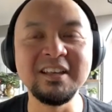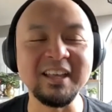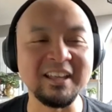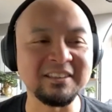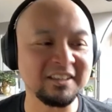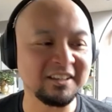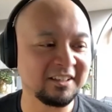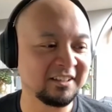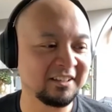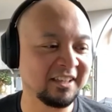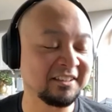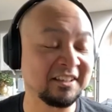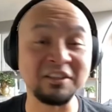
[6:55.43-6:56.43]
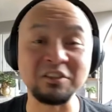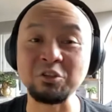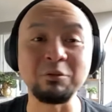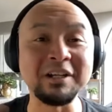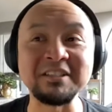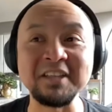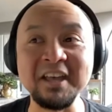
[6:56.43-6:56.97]
and uh, and then the
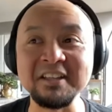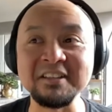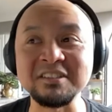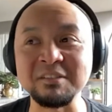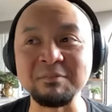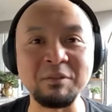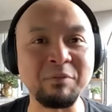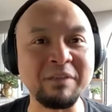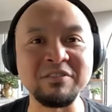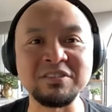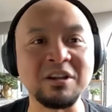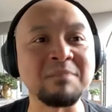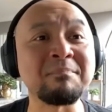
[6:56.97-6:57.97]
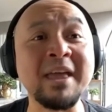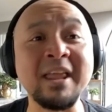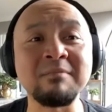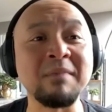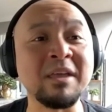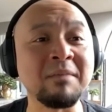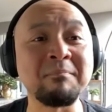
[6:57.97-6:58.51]
2010s, we have even started
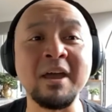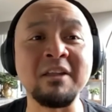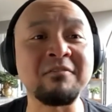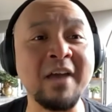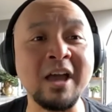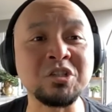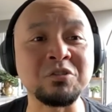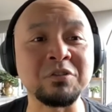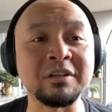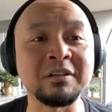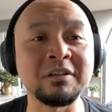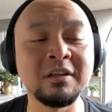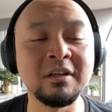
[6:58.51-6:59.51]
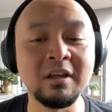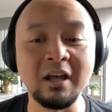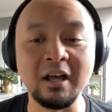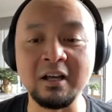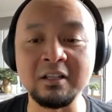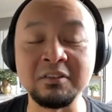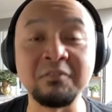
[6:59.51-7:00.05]
make, making manufacturing
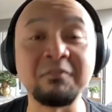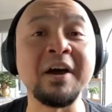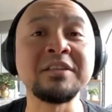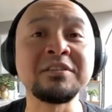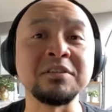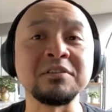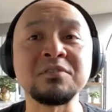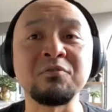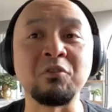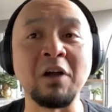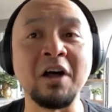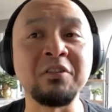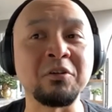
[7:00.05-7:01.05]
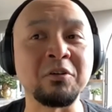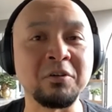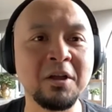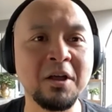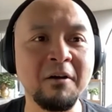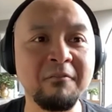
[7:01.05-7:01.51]
uh, devices for other